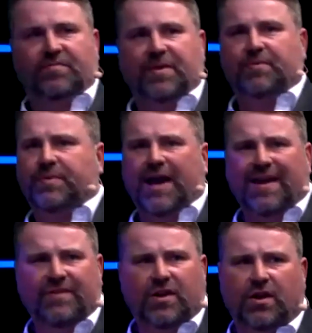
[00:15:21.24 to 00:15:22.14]
people, but I
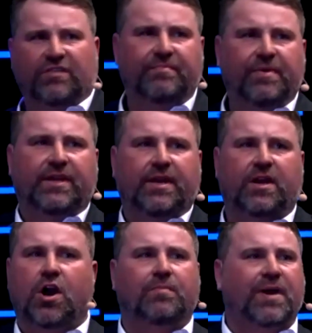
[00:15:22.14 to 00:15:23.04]
haven't got enough money, I
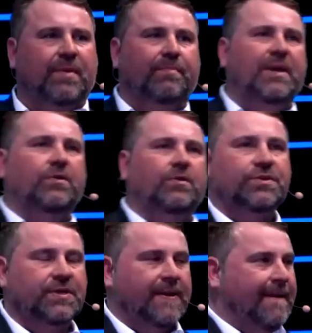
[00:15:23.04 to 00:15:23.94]
can't pay my
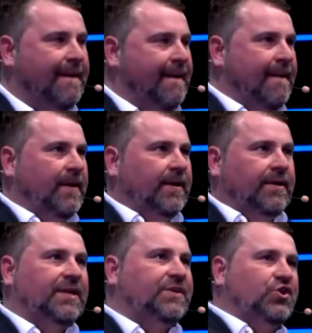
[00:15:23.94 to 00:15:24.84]
bills.
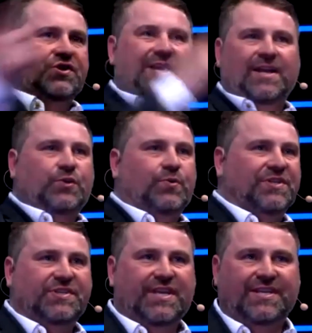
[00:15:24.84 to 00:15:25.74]
That's just down to a
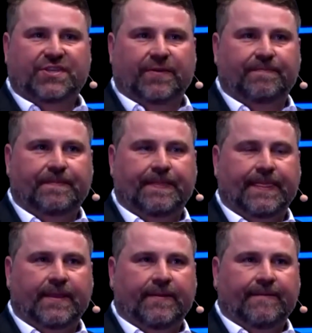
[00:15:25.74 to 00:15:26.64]
system.
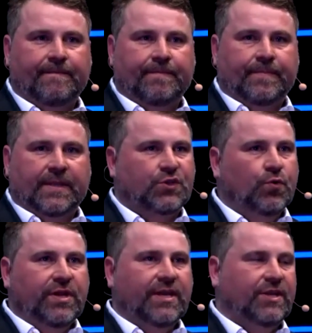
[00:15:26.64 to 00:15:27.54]
That's all
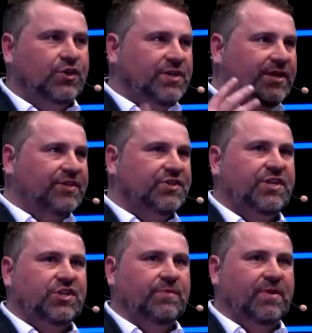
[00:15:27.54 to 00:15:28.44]
you need. You just need a
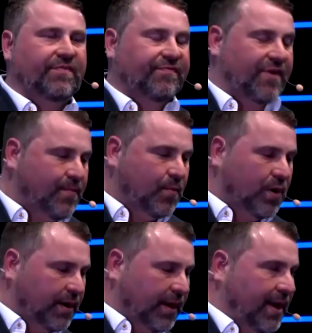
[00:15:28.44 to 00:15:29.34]
system and a
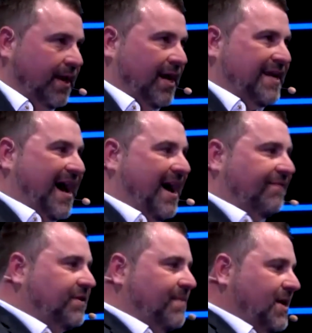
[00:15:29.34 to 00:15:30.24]
framework, and you have
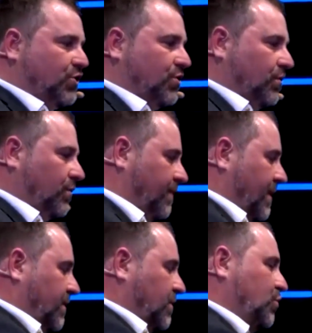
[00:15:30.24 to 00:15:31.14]
to make sure
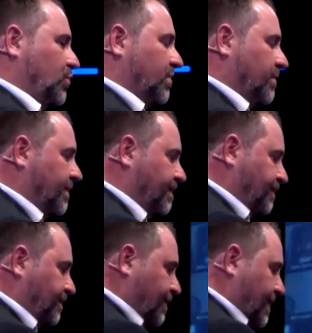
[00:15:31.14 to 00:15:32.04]
that you can,
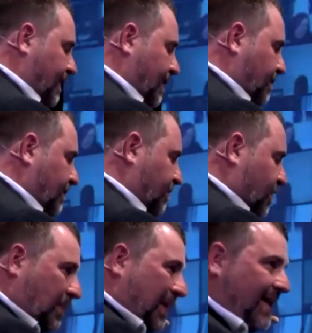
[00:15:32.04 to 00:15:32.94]
from
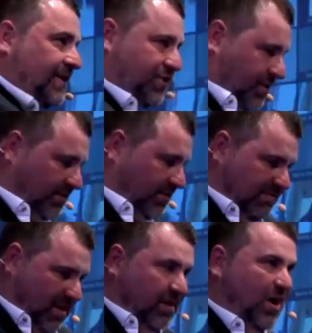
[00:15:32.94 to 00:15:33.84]
a place
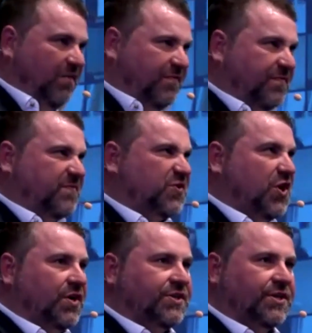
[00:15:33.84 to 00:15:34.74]
of
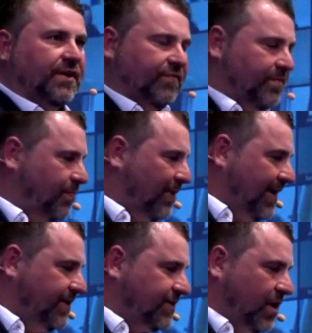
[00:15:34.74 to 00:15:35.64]
certainty, from a
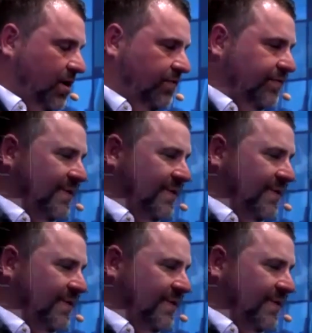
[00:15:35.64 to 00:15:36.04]
place of